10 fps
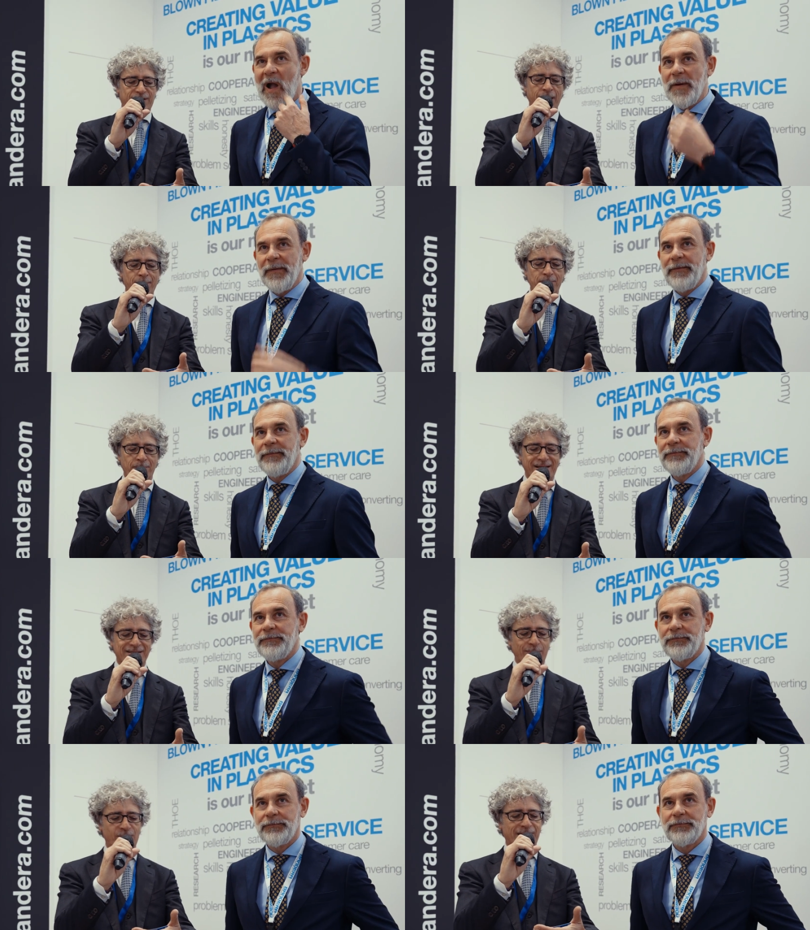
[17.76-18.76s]
Speaker 1: with
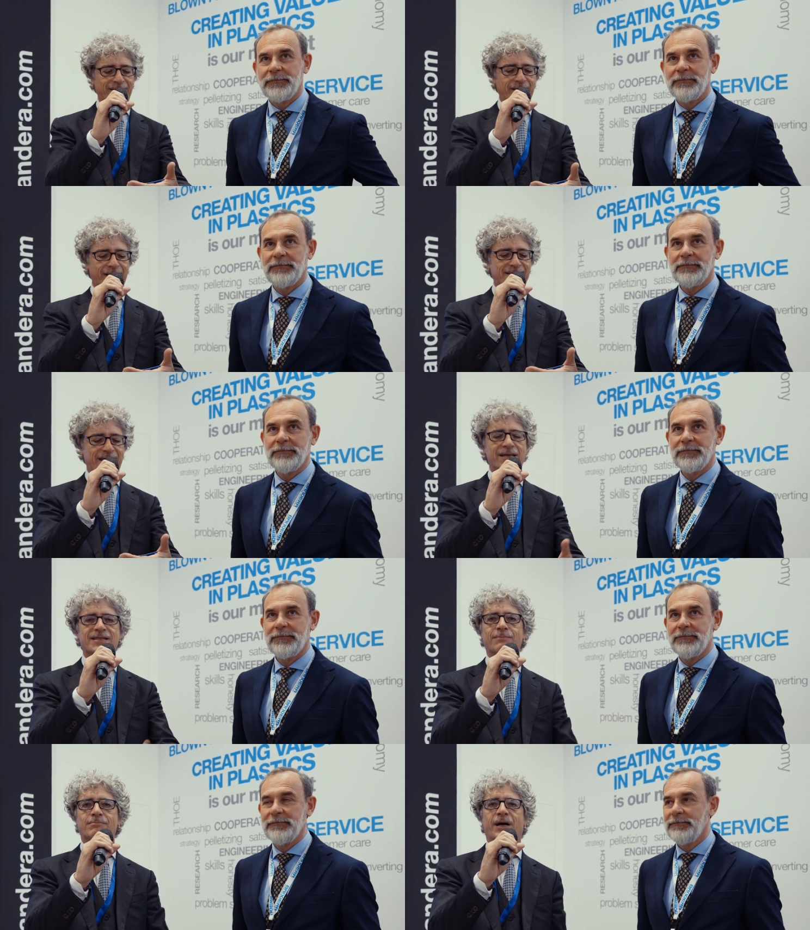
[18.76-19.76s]
Massimo Santini,
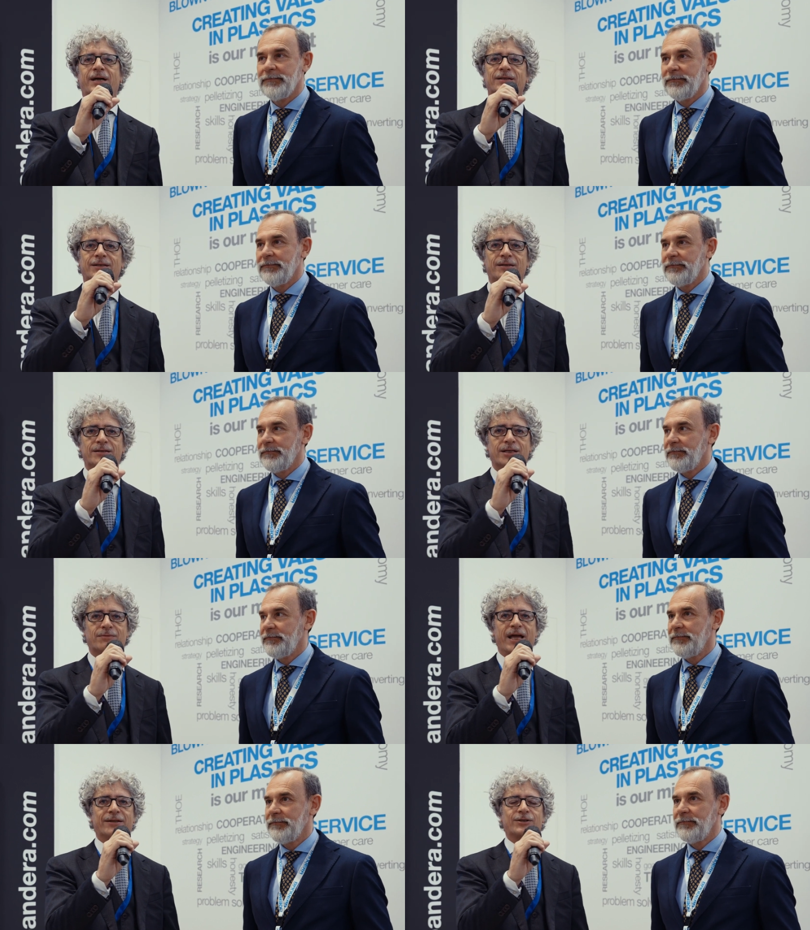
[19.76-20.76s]
sales and marketing
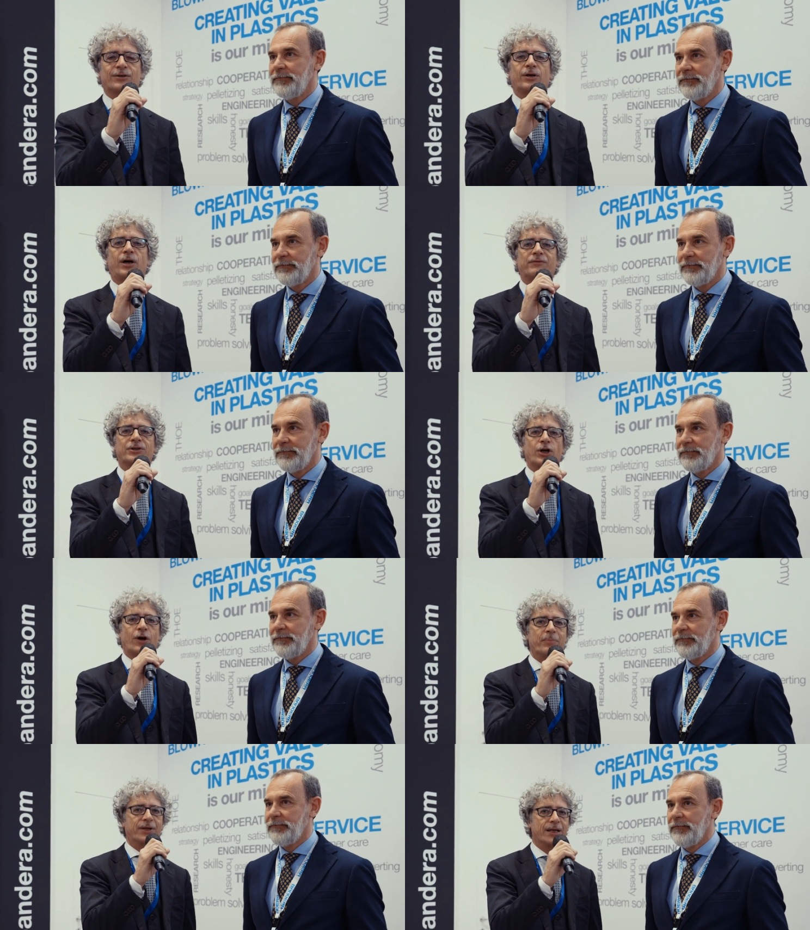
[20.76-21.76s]
director of the
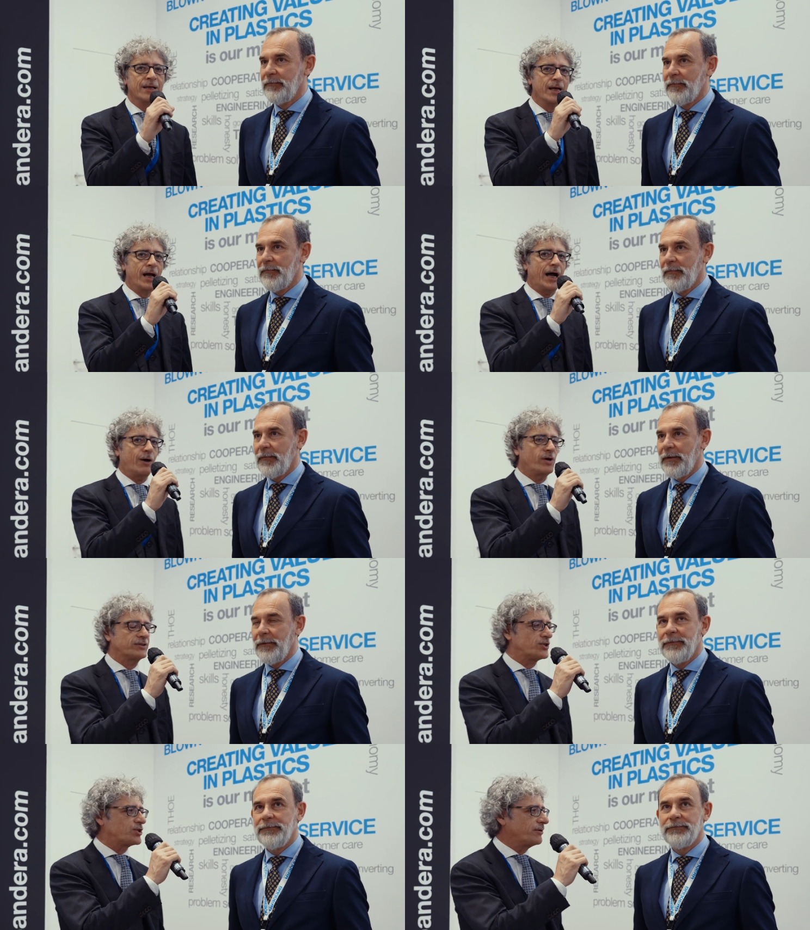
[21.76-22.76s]
company. How
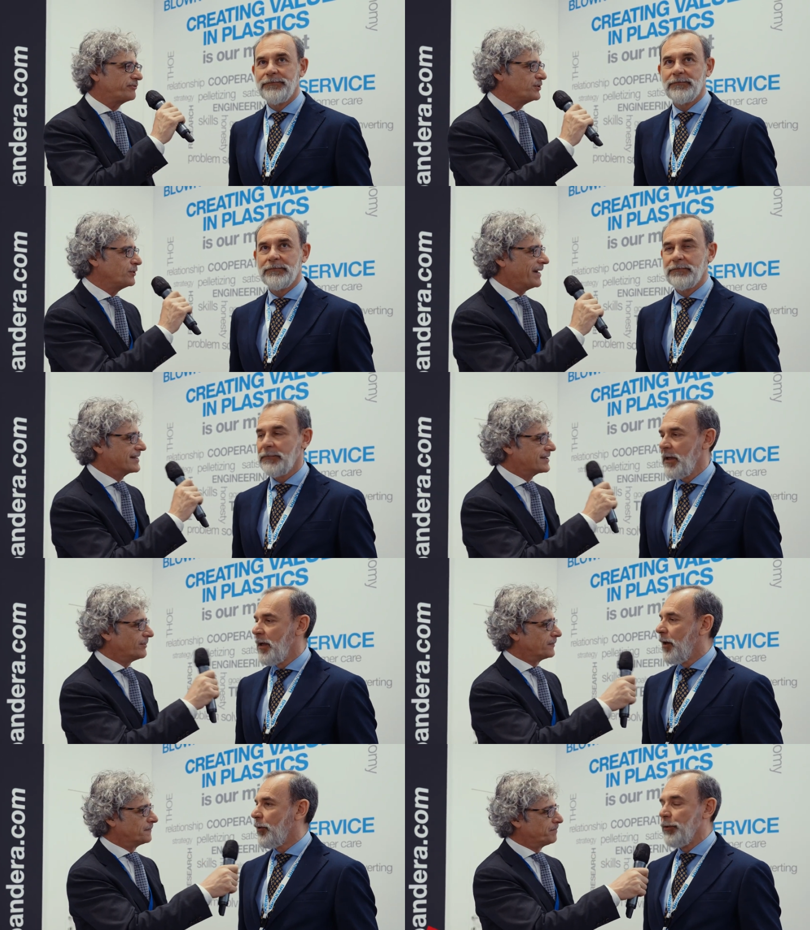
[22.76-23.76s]
was the show for you,
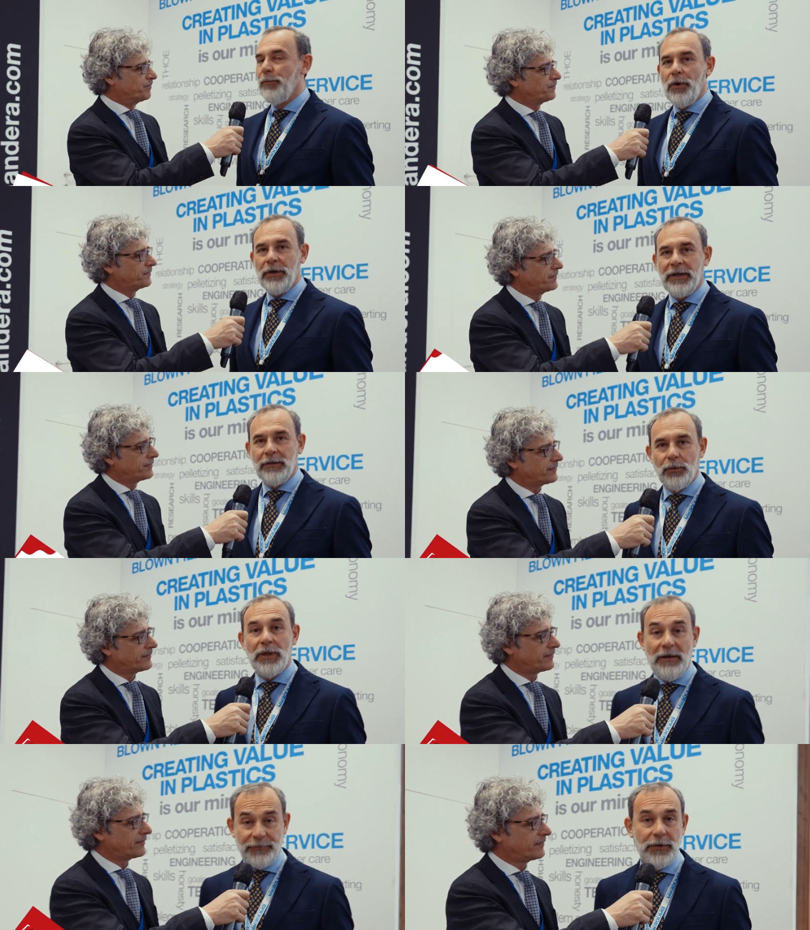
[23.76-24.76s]
Massimo?
Speaker 2: Good morning,
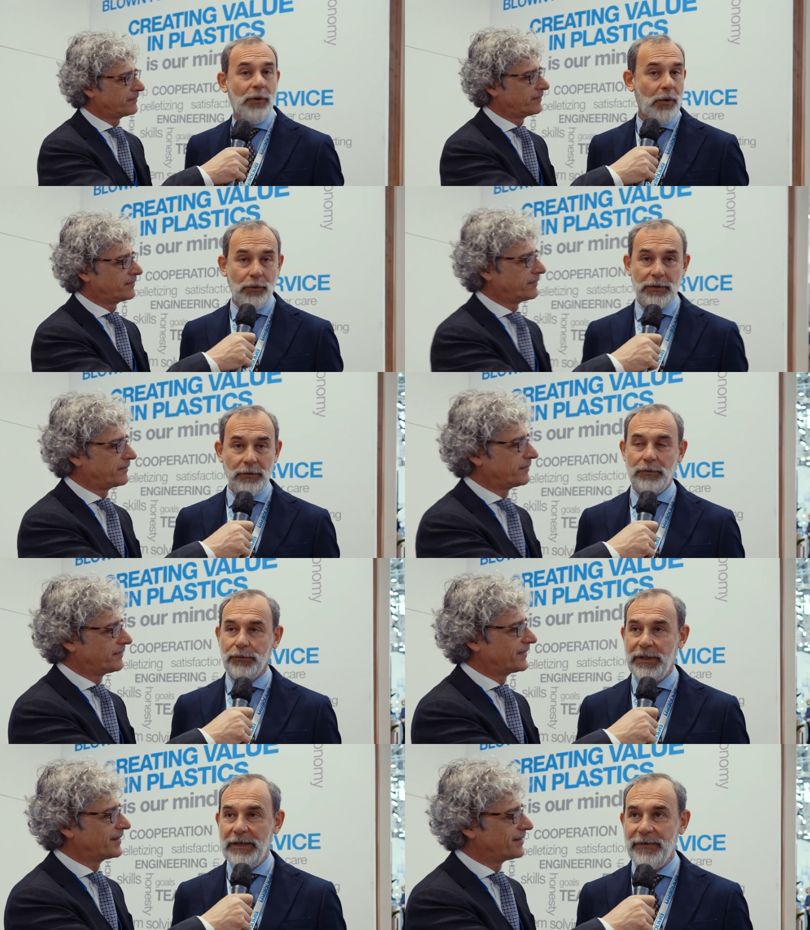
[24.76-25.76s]
good afternoon, or
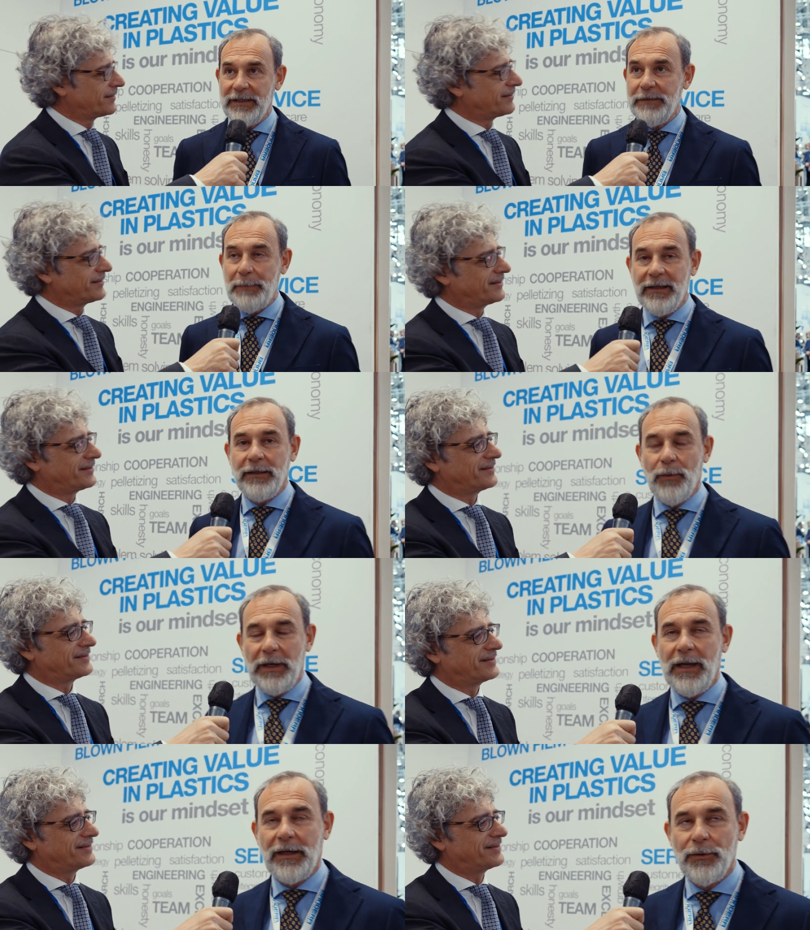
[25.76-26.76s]
good, evening, depending
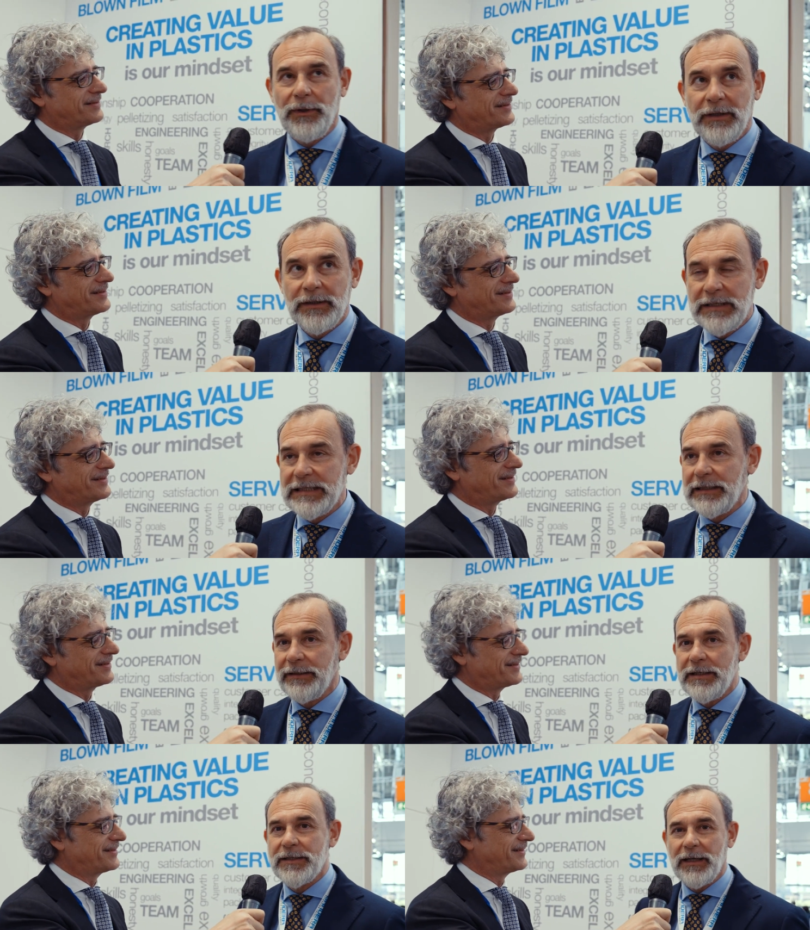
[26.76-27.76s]
when are you
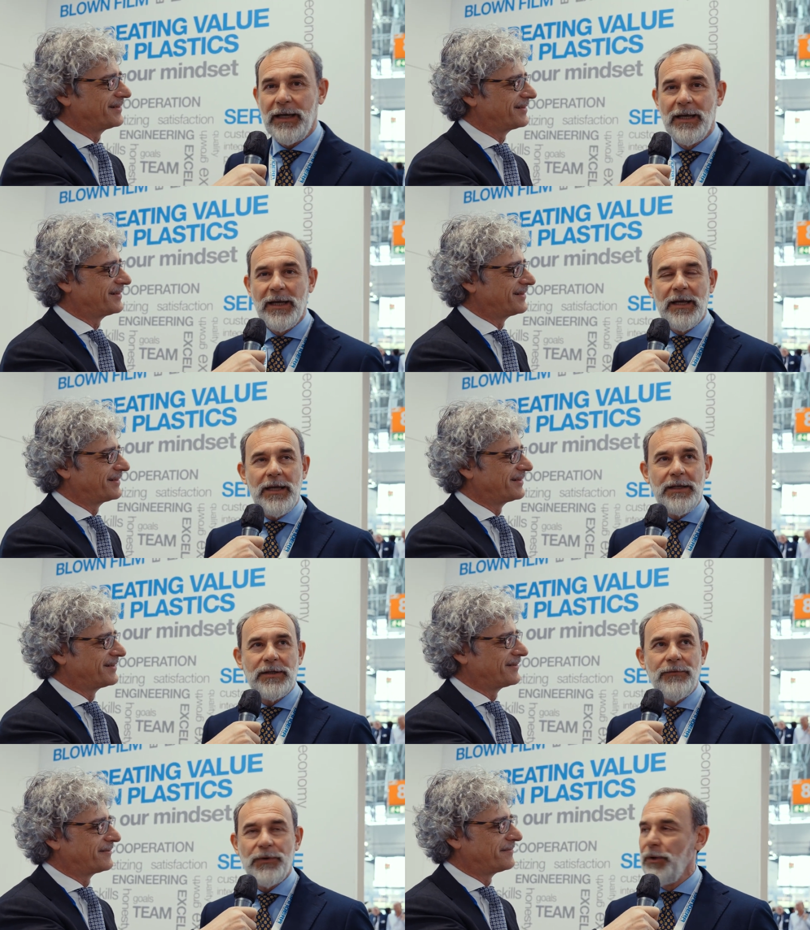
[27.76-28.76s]
listen this uh,
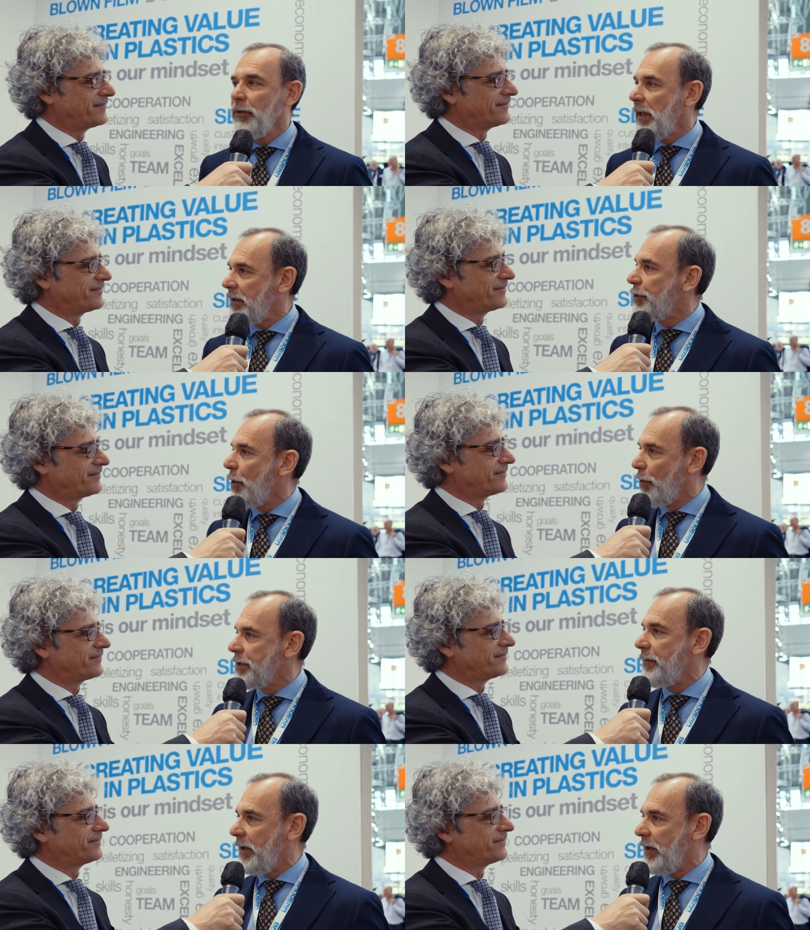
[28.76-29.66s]
interview. The show was